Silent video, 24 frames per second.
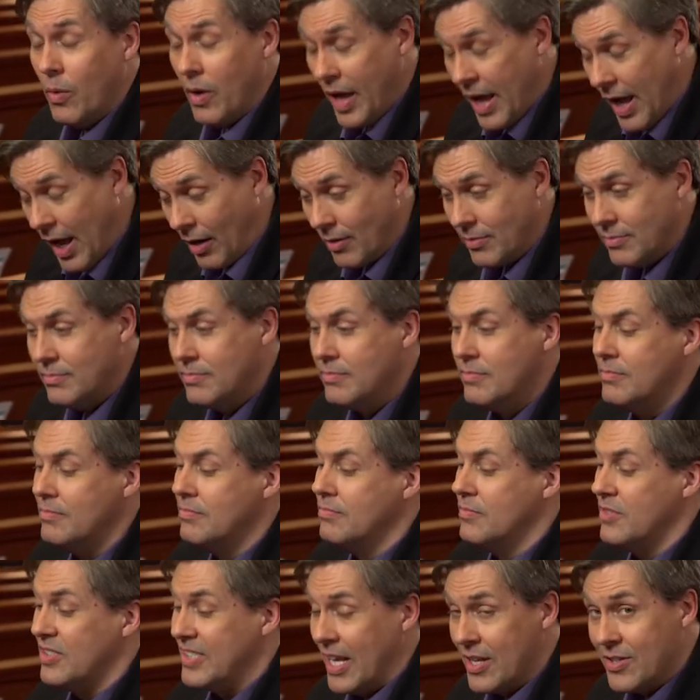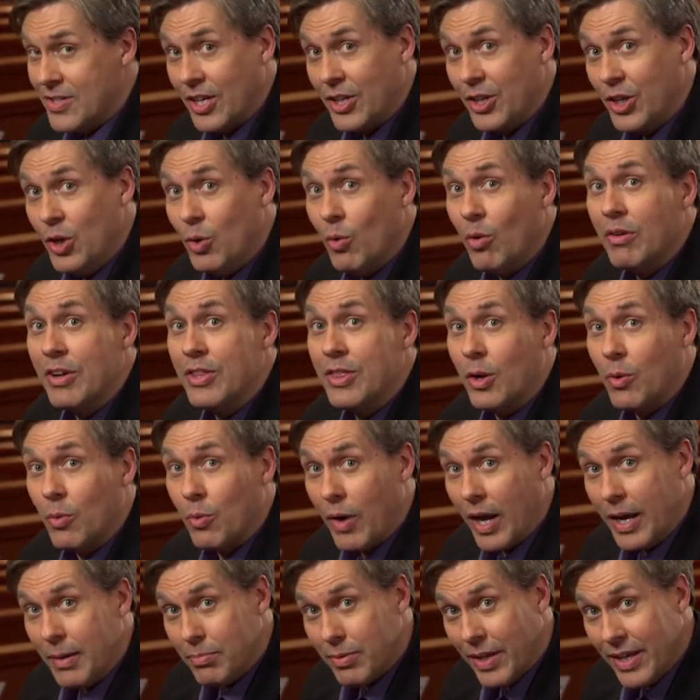Now, sounds like you are in the
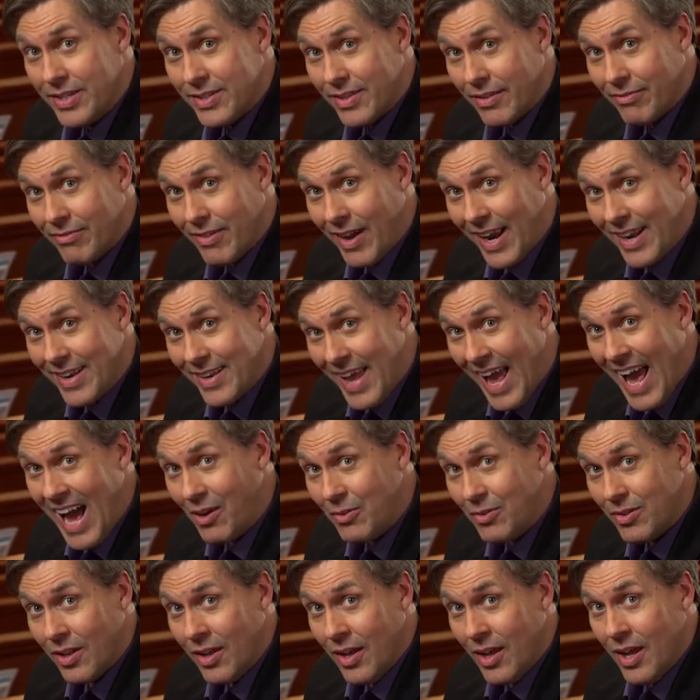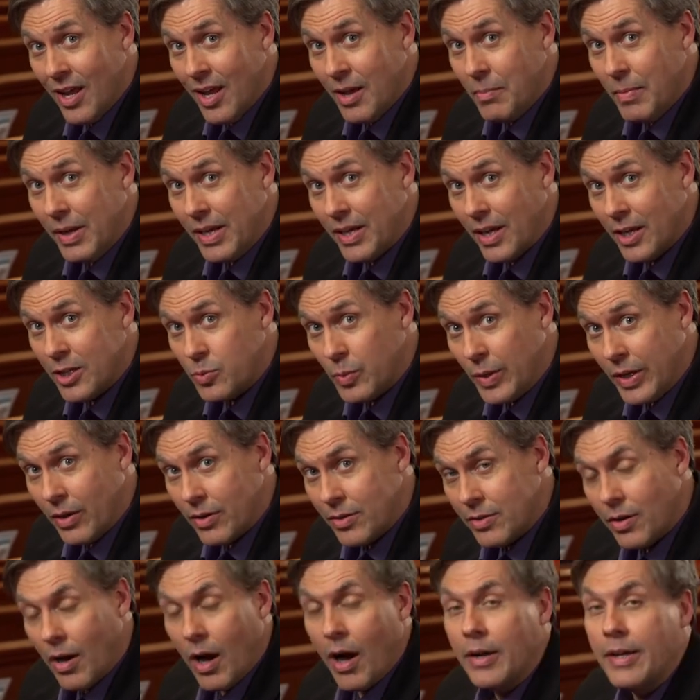right place to find out because we are
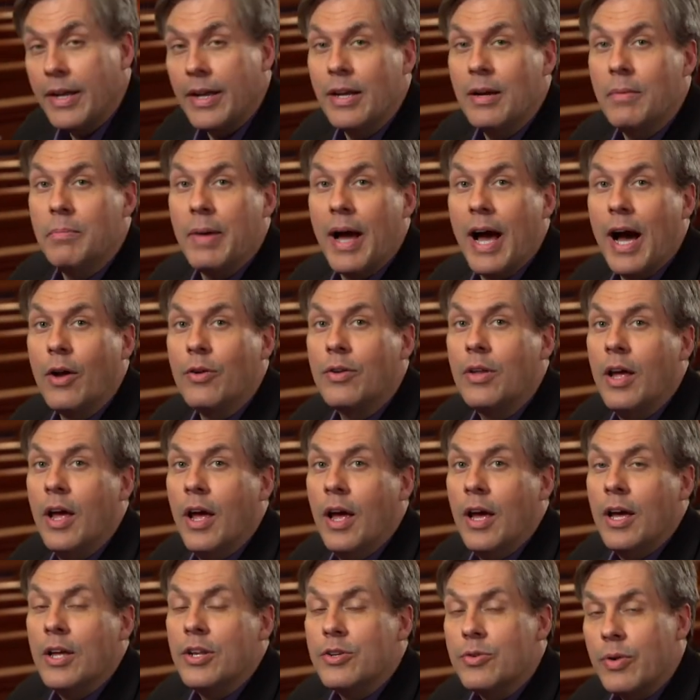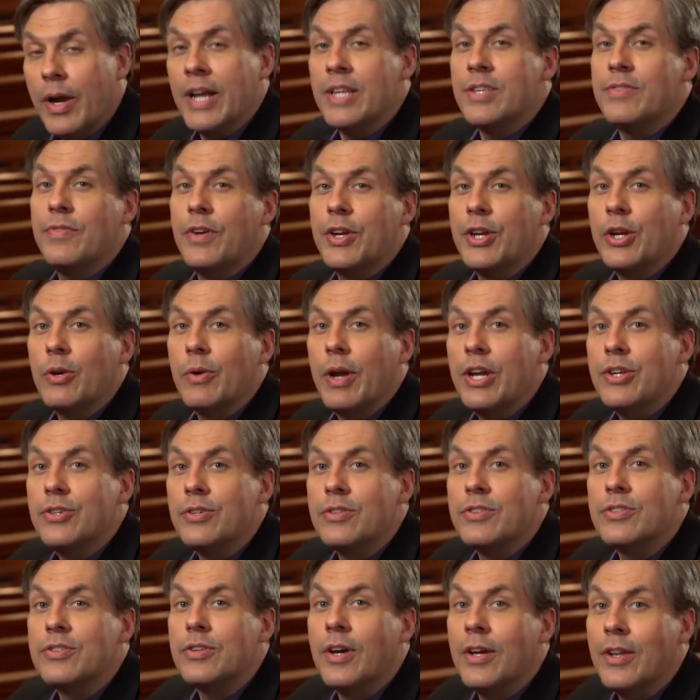talking about
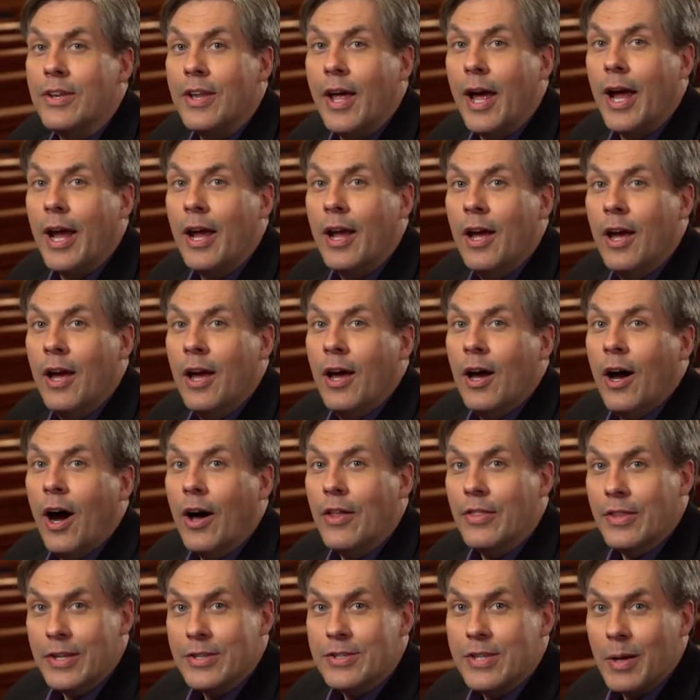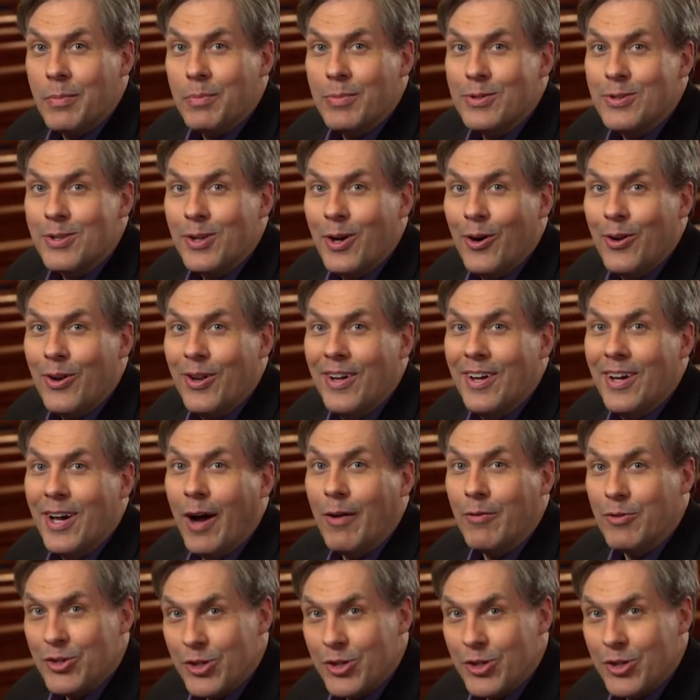Transfiguration Sunday on this episode of